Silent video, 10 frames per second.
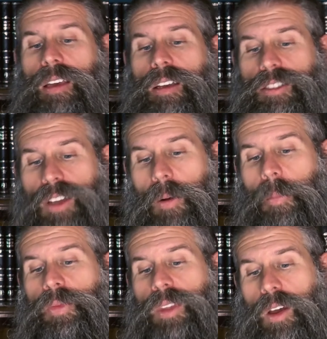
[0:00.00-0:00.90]
So
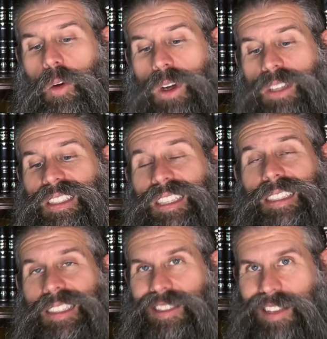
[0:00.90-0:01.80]
once this
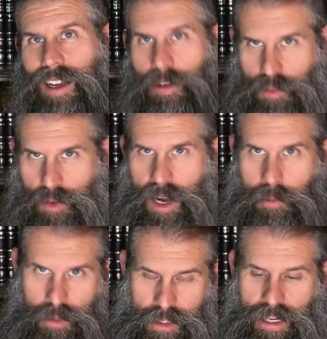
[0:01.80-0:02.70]
is done
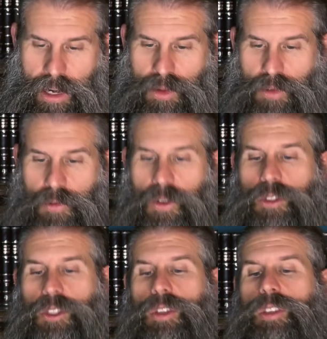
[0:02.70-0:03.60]
properly now, in the
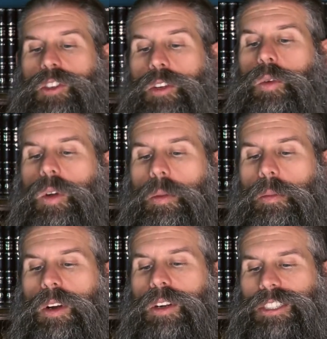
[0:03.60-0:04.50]
future, the two will
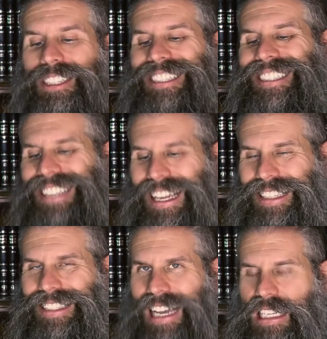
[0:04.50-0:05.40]
merge in a
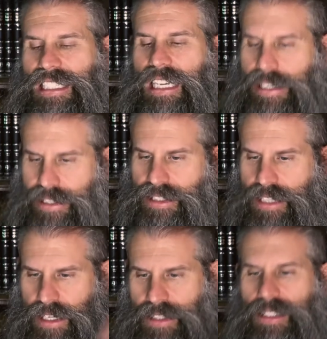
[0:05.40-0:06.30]
sense, as
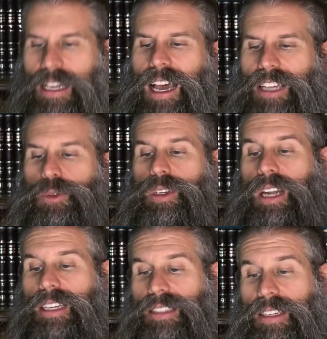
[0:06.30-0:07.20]
written
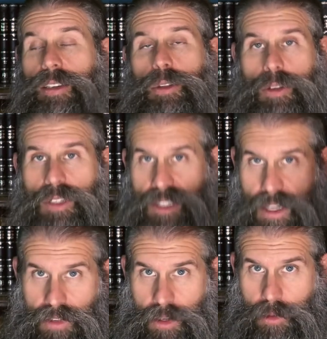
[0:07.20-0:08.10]
in Ezekiel
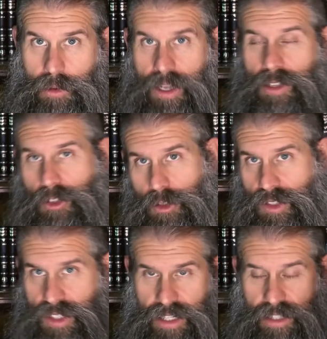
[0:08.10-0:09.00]
37 that we read, the two
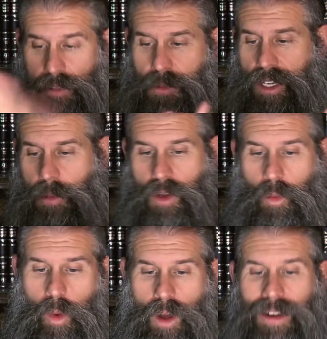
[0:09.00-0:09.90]
sticks becoming
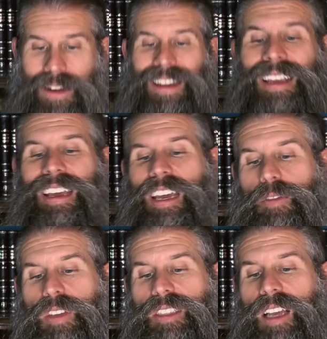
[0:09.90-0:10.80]
one. If
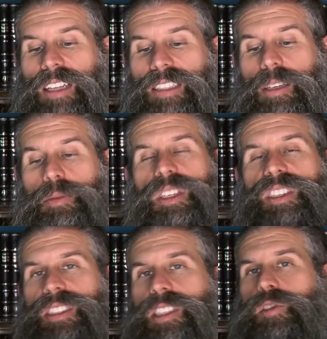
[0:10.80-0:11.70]
this concept
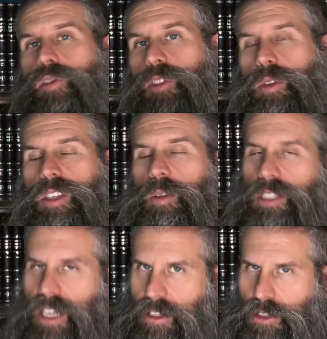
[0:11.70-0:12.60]
is confusing, which
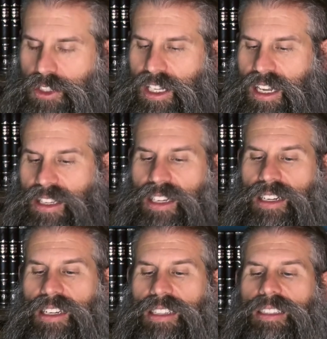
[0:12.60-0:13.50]
I understand that it
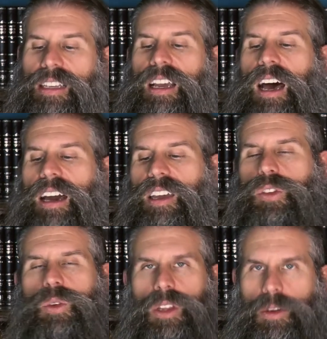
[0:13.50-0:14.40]
is, I'll give
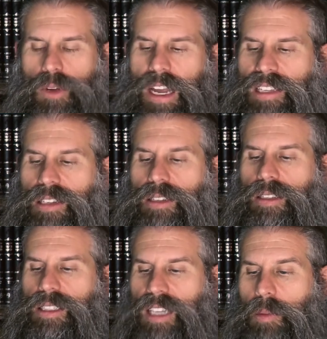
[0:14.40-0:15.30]
you another practical
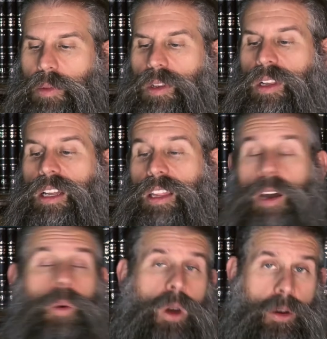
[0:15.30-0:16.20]
example that
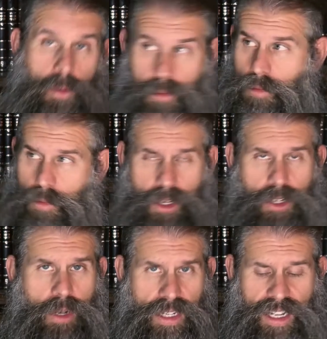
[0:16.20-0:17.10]
what we
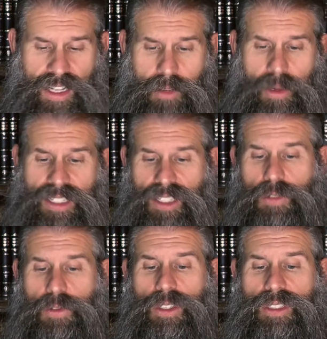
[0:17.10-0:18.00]
do on a daily basis,
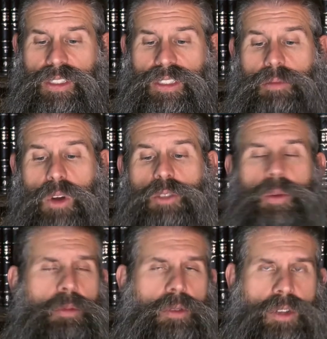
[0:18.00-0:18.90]
for instance, most
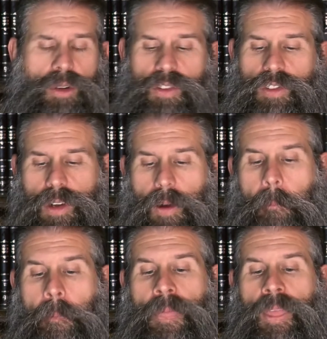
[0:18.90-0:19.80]
people don't even know.
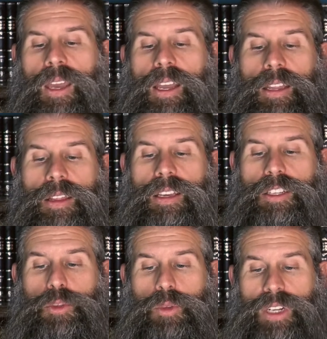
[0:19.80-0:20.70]
In the
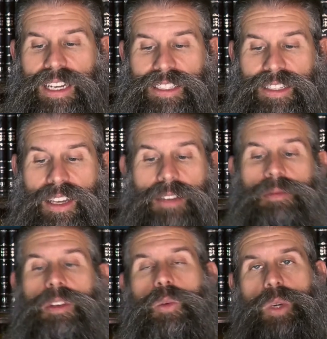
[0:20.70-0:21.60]
Shmoneh Esrei,
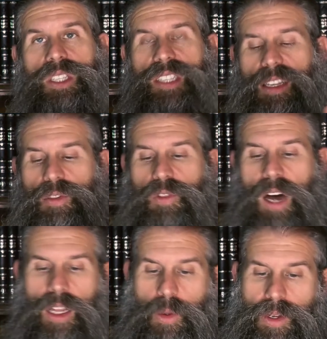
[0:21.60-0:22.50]
we say the
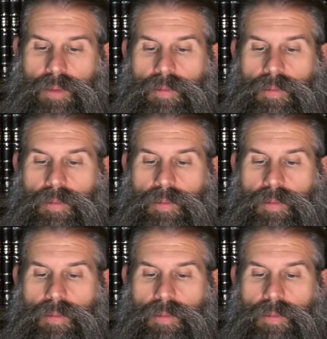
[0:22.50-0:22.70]
following: